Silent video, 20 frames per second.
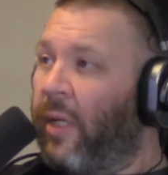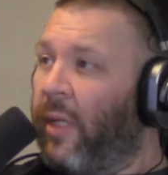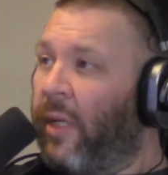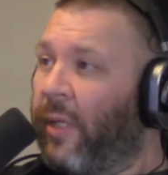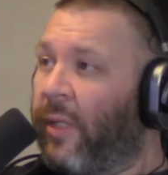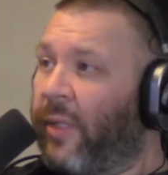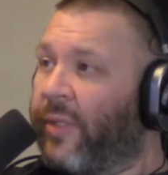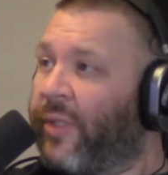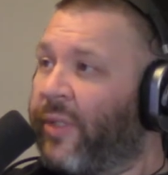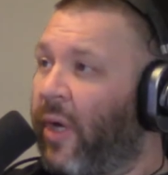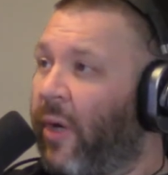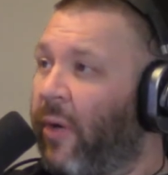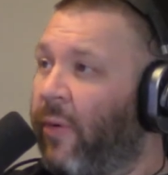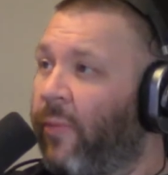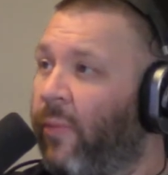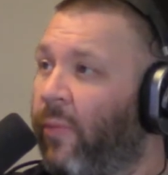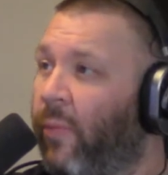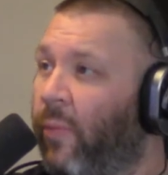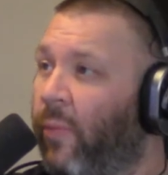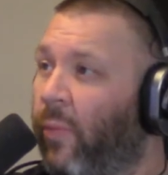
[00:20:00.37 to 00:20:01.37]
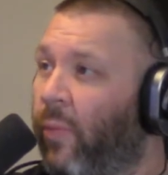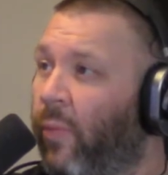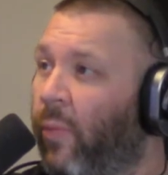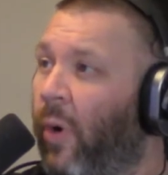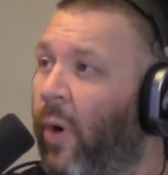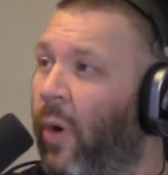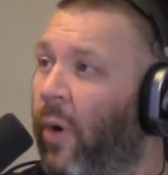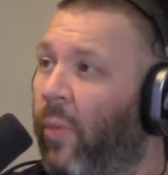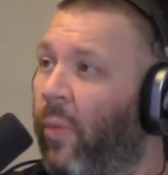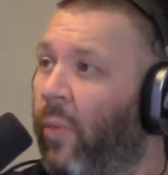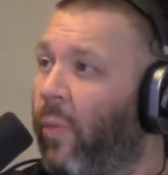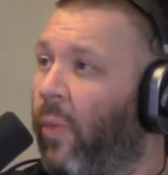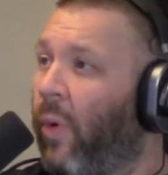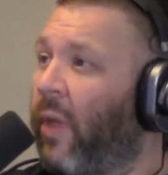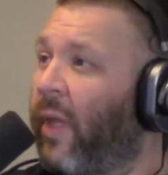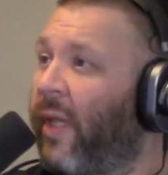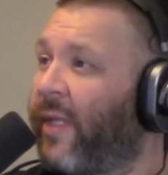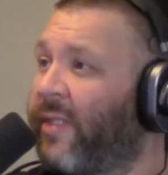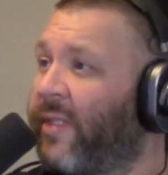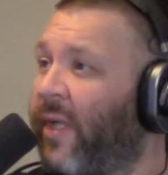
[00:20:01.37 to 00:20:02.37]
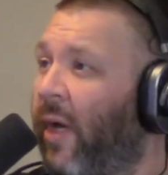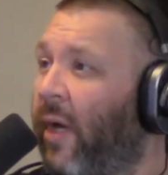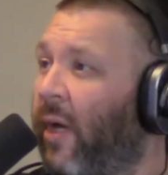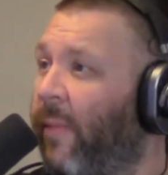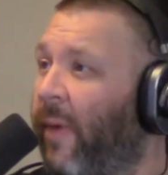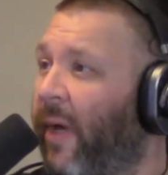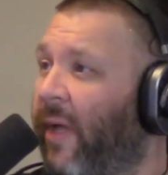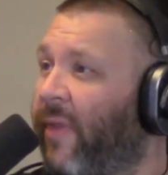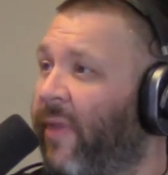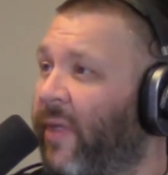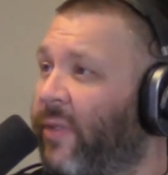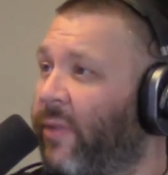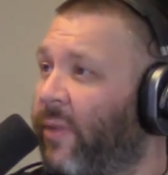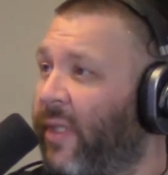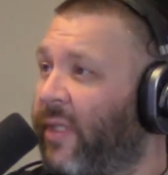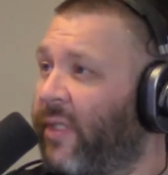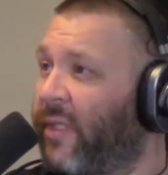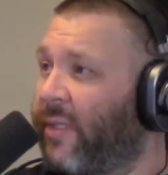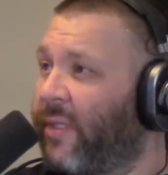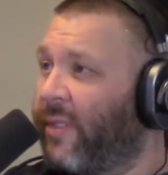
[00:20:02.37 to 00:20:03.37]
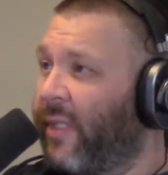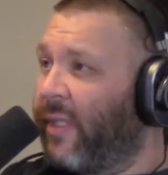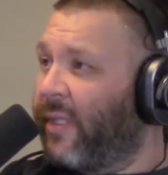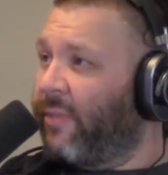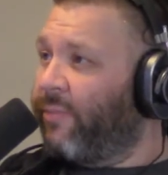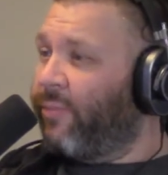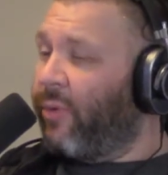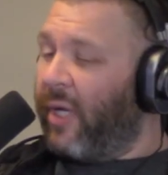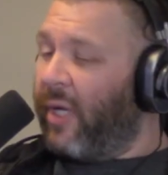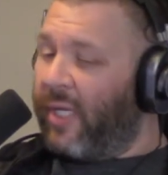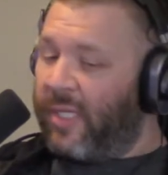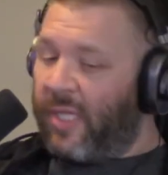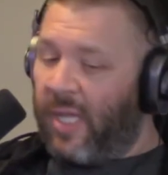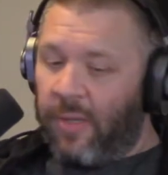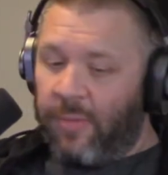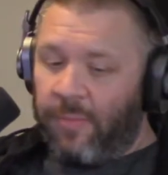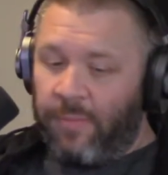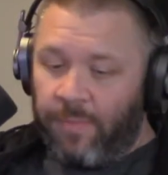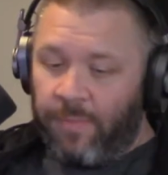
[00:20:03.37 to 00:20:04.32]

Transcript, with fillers: Next. So, well well let's talk about this one. Let's okay. let's break it down.